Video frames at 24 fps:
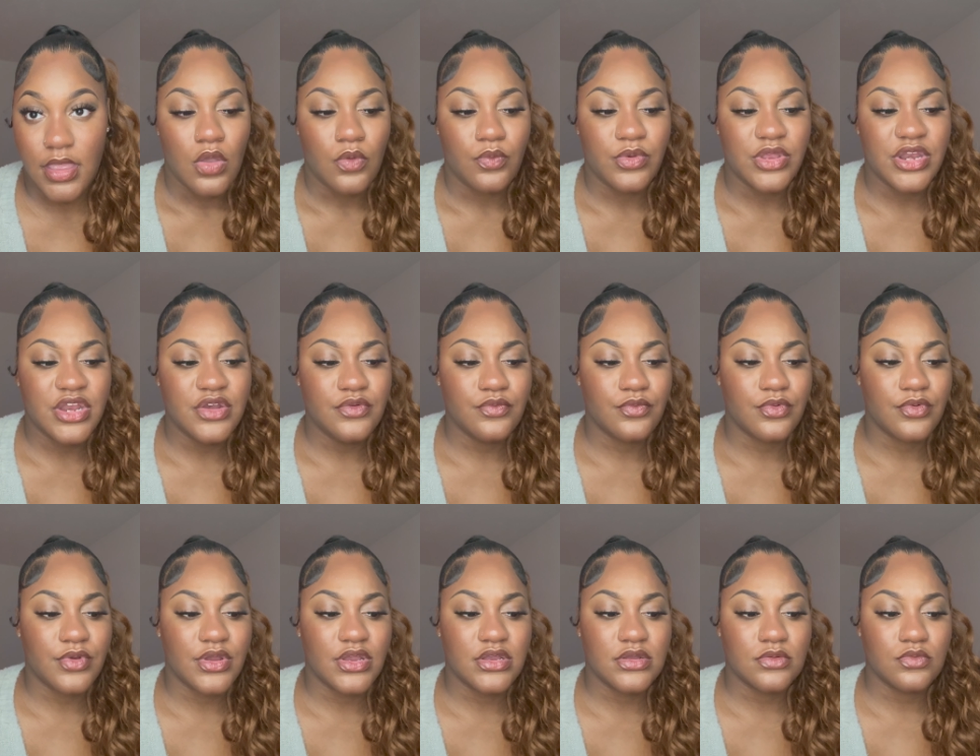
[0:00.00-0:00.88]
We didn't
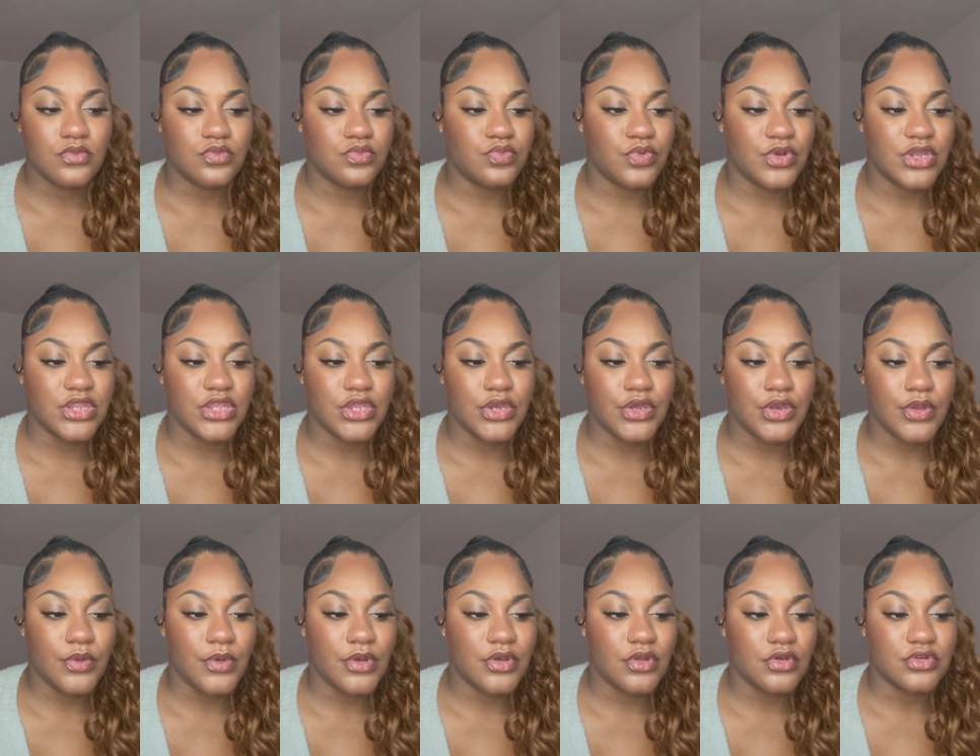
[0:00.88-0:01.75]
re really
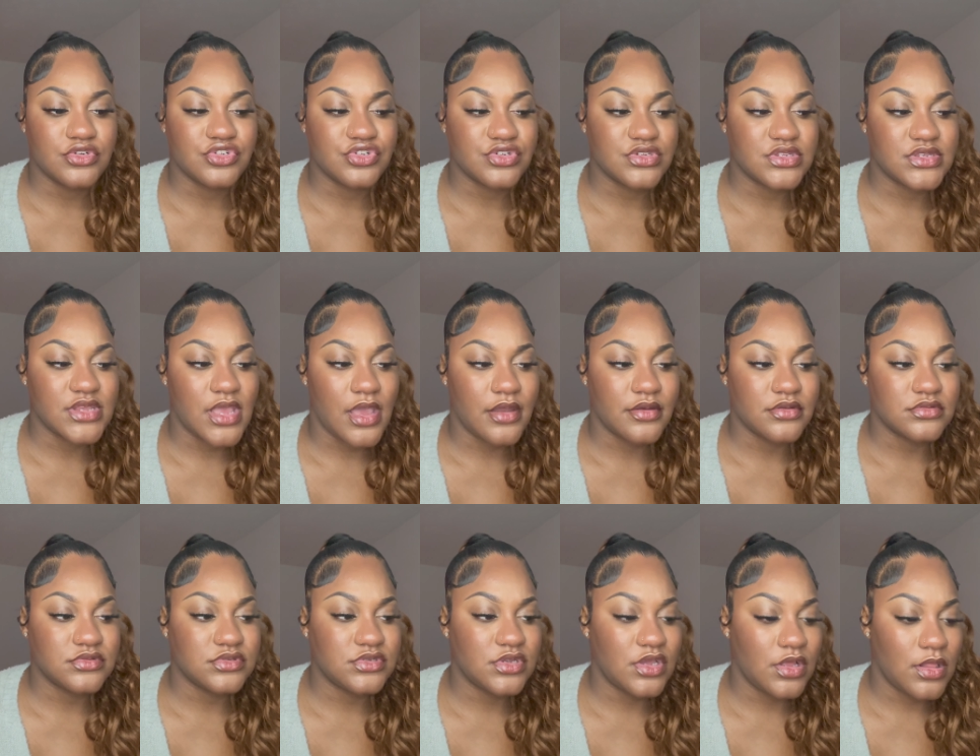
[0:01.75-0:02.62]
do an ultrasound
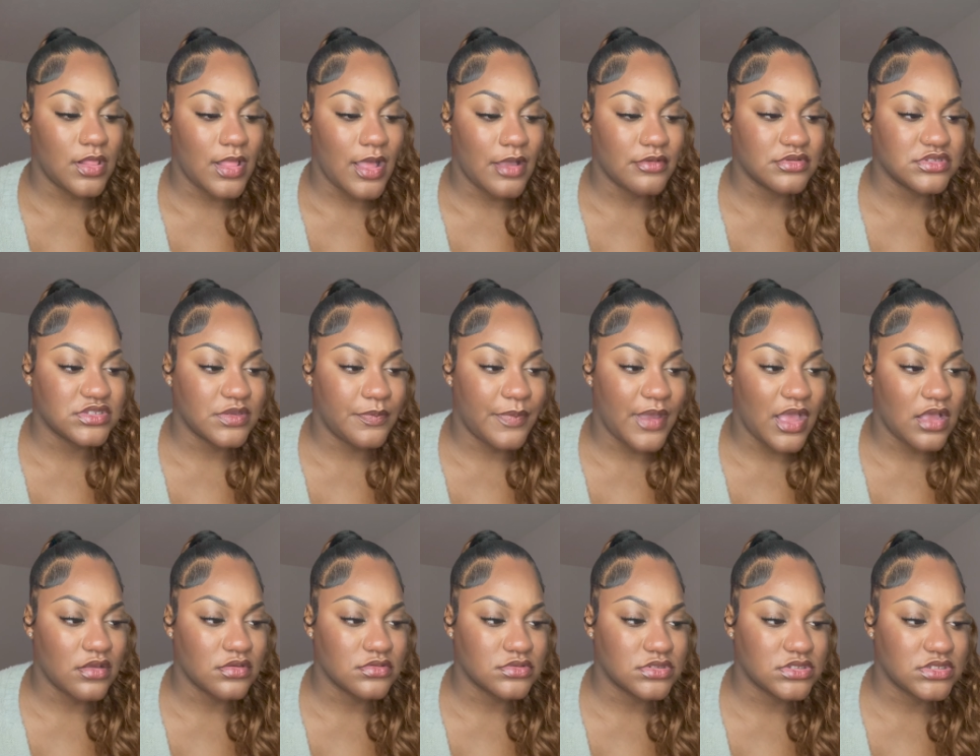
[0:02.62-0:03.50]
until I was
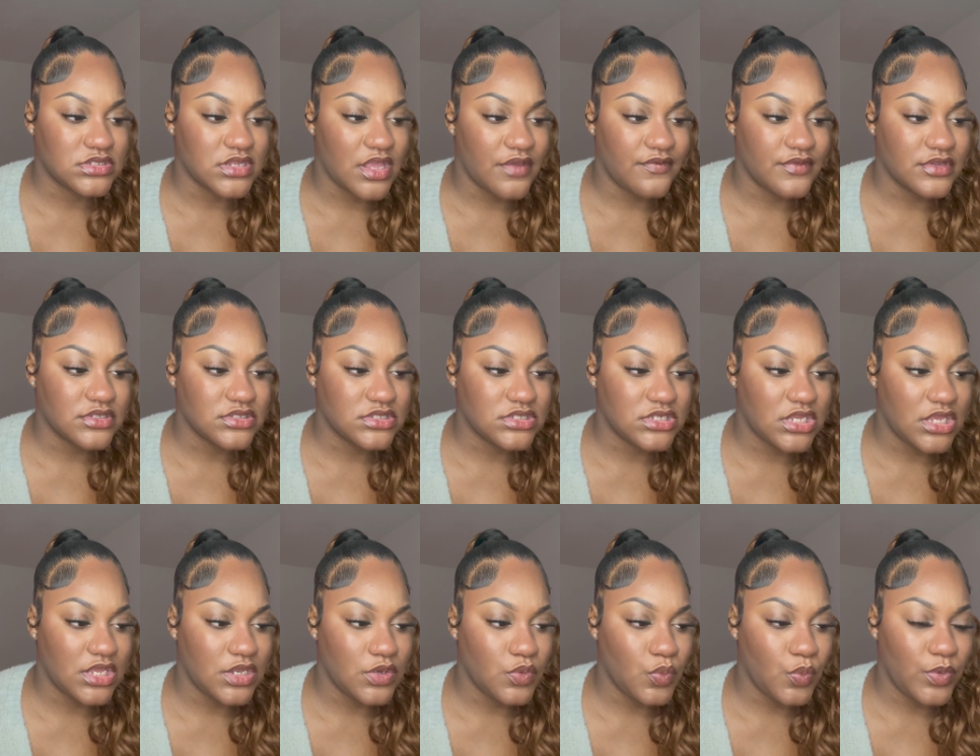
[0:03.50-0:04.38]
about
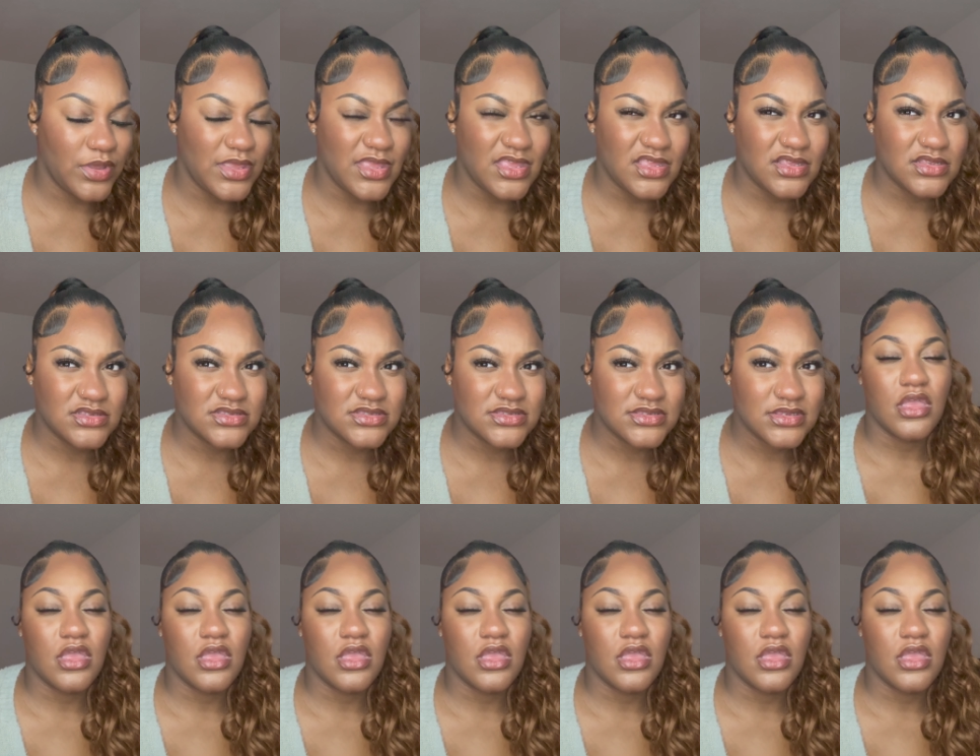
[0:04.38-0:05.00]
17 weeks.